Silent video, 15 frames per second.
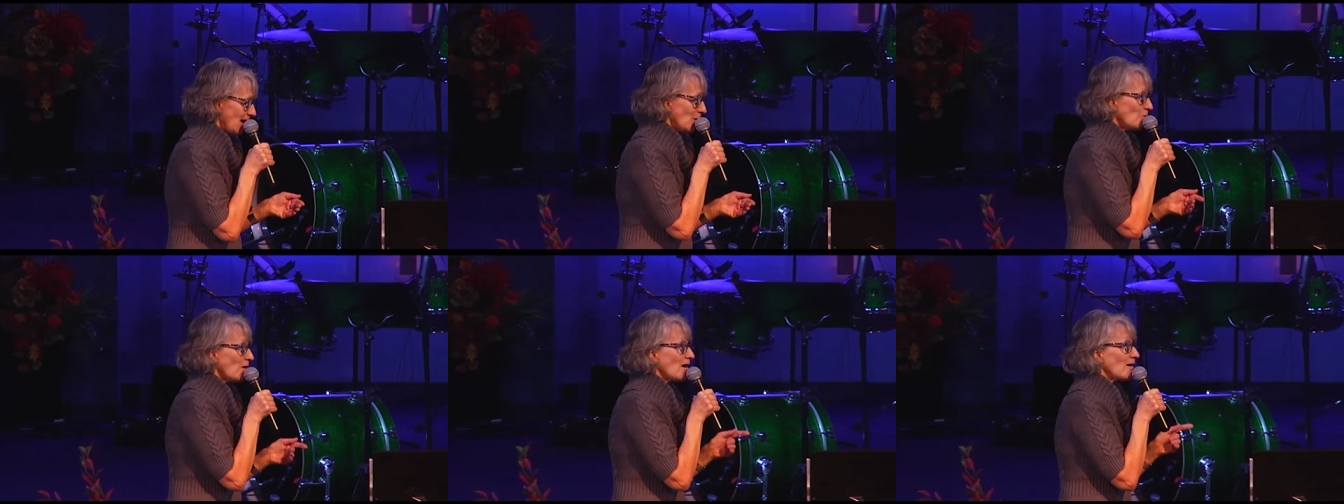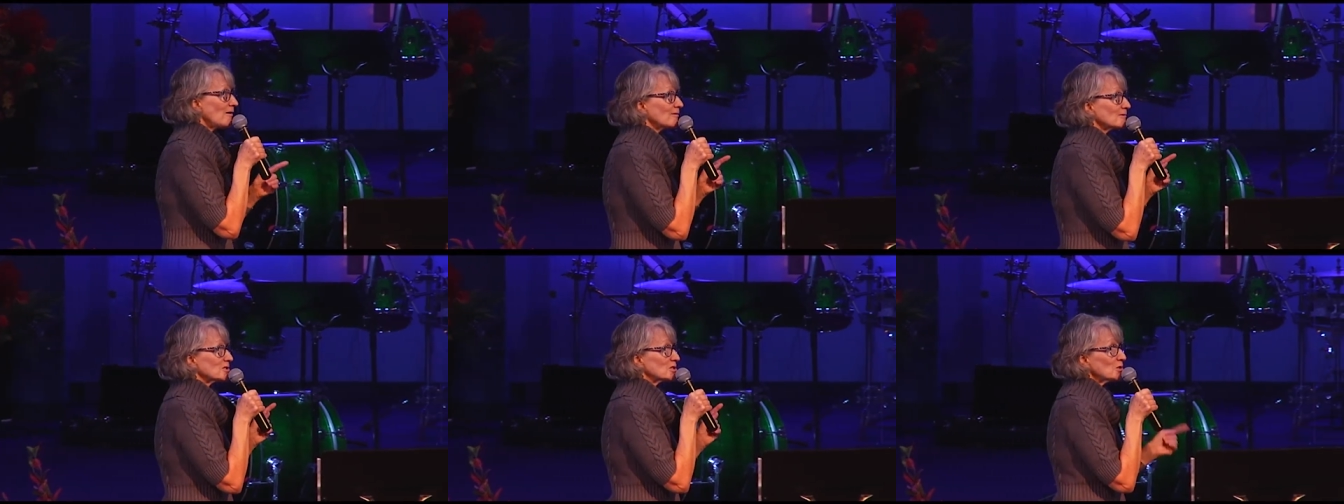Well,
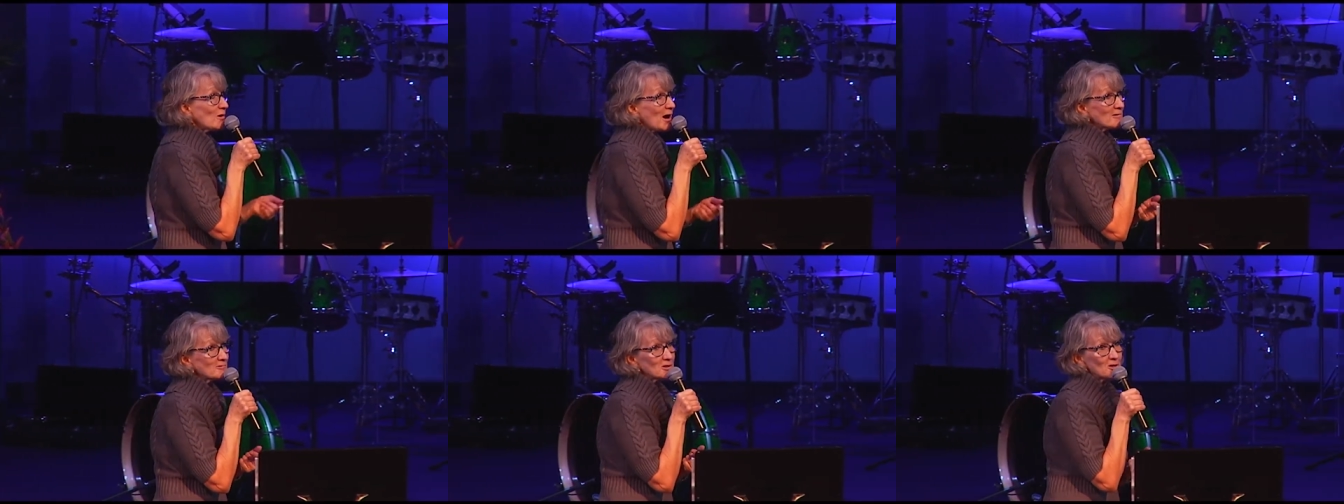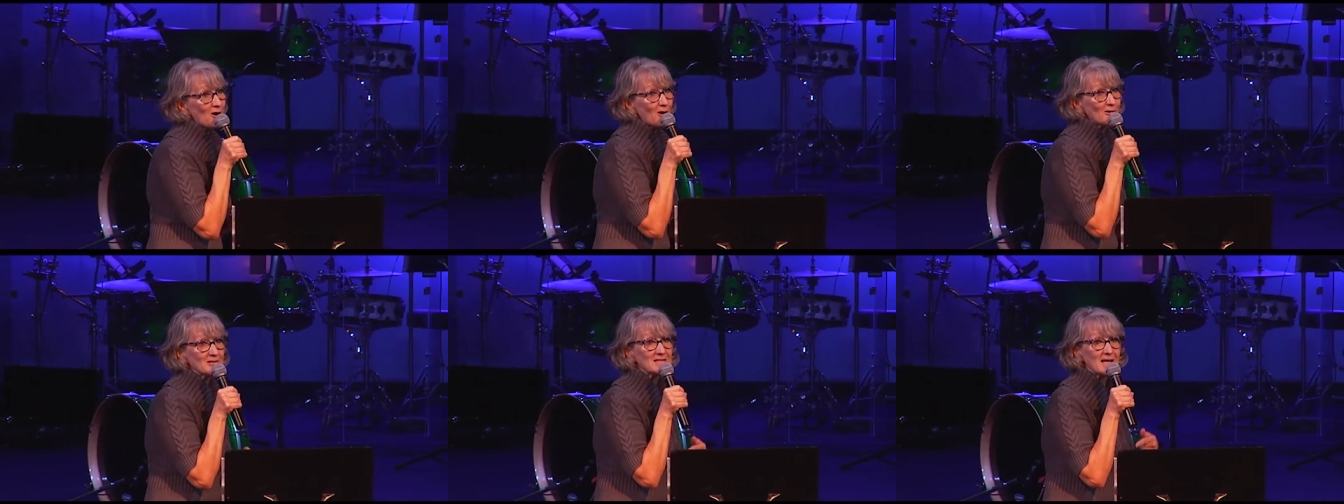
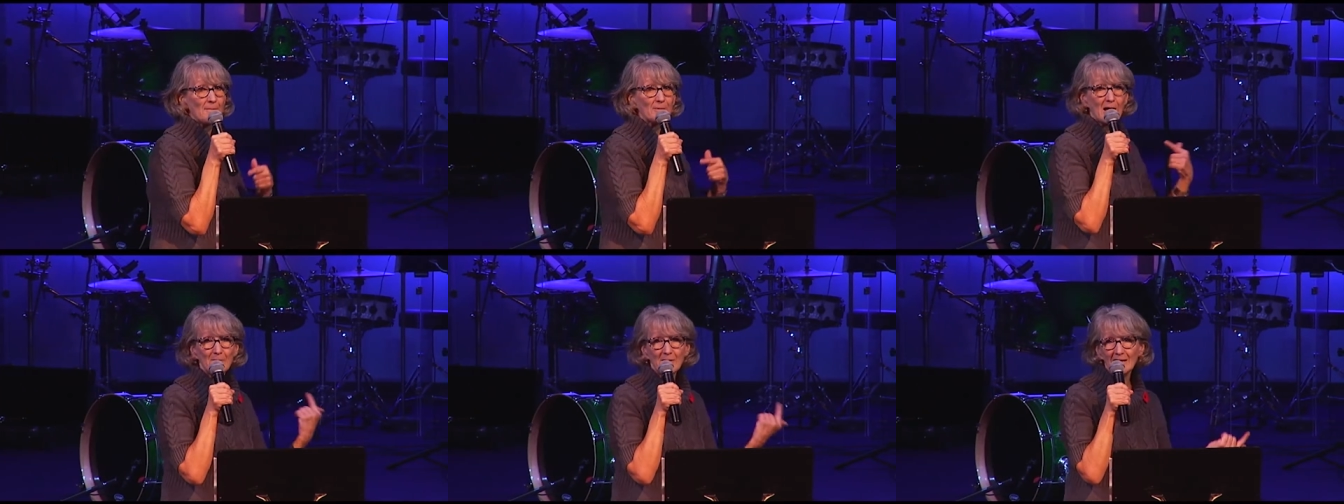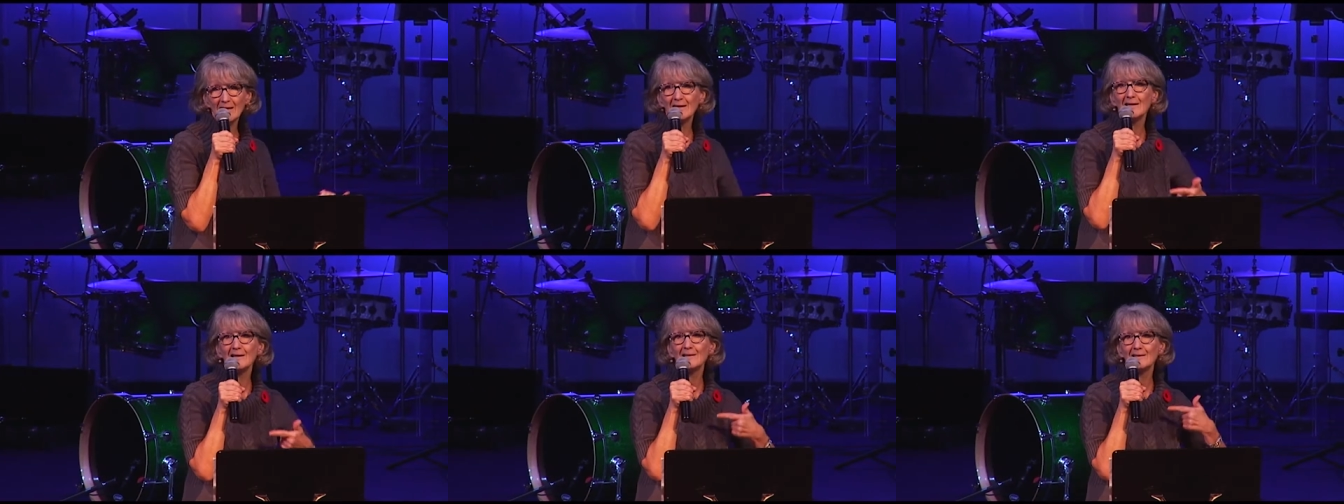$200 kept coming
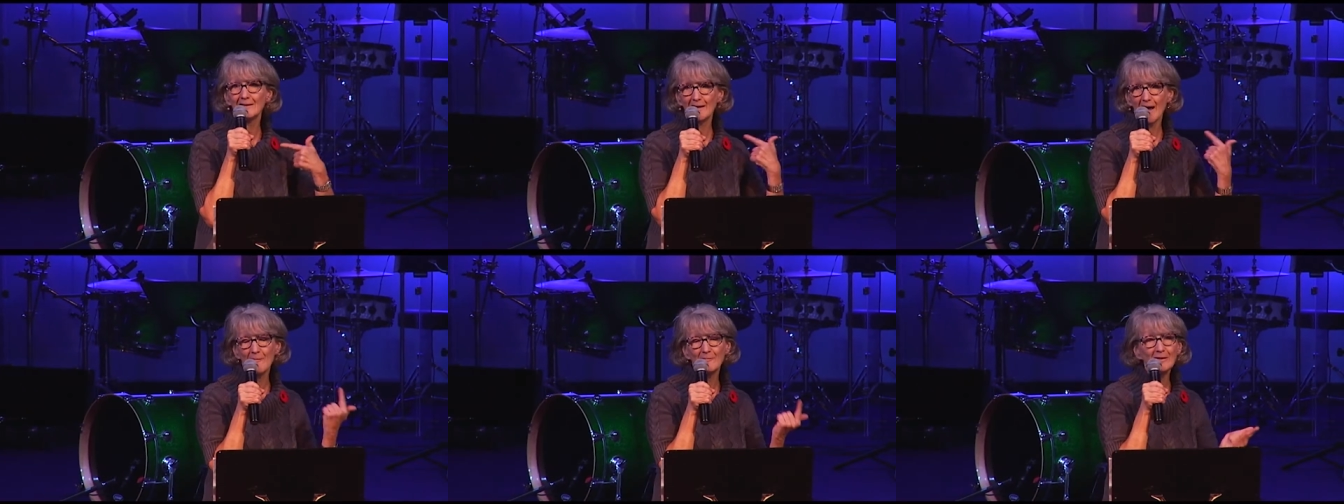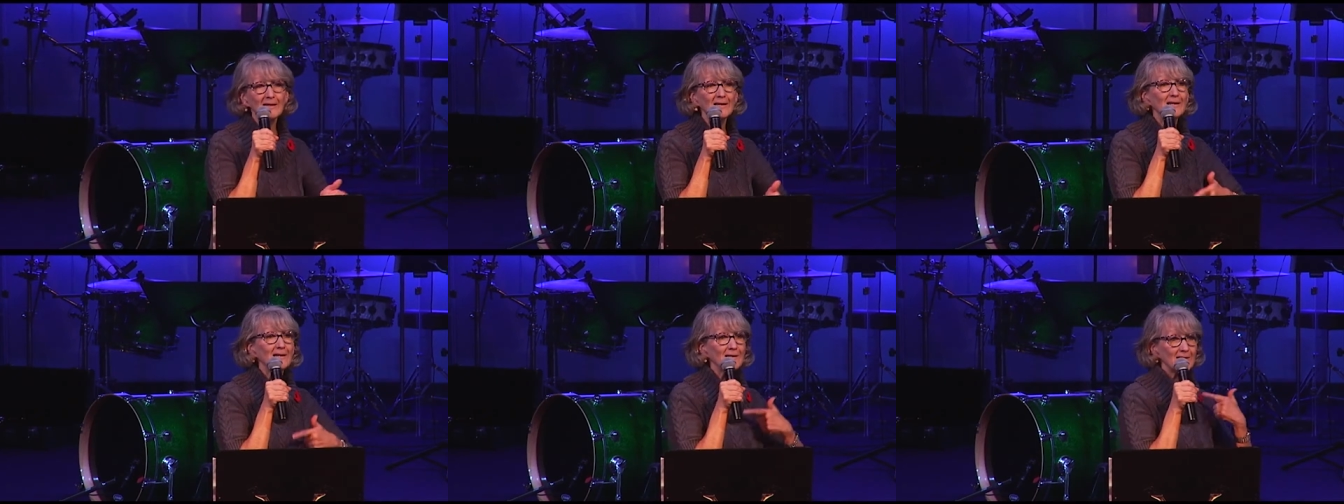in and coming
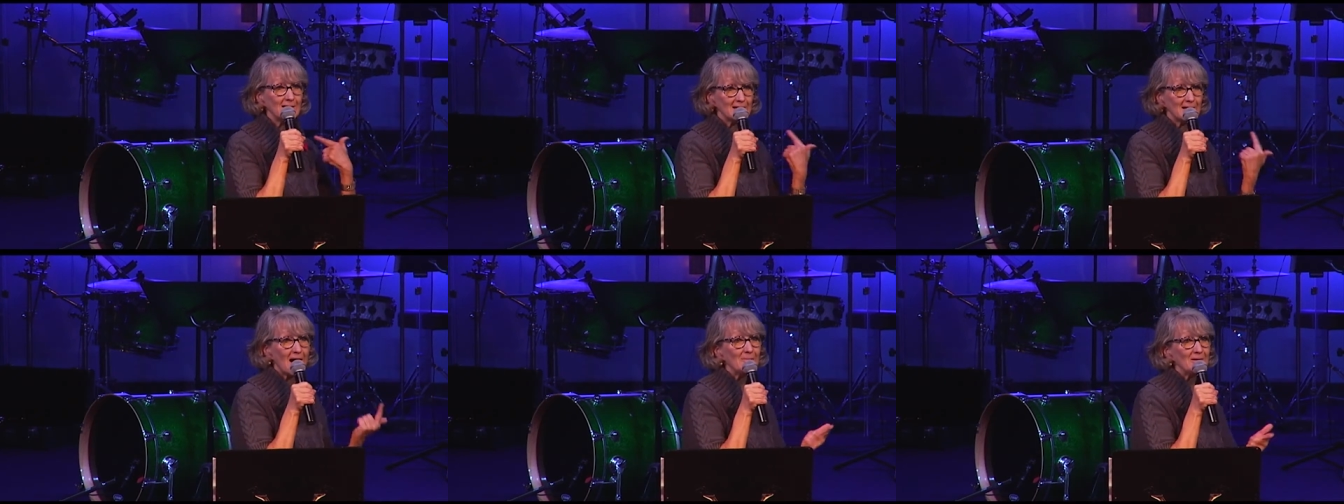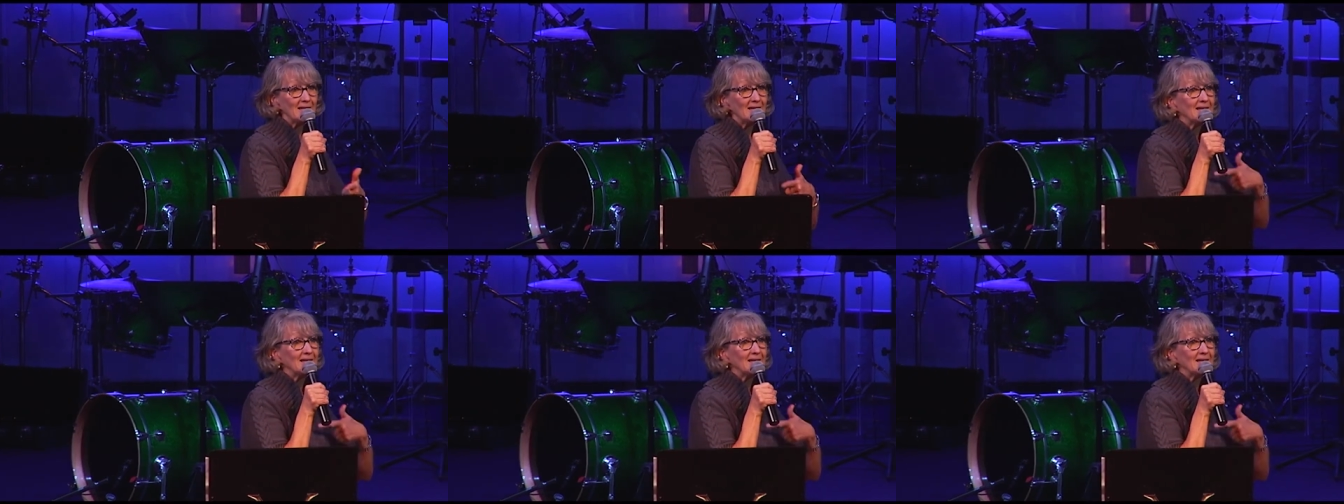in and coming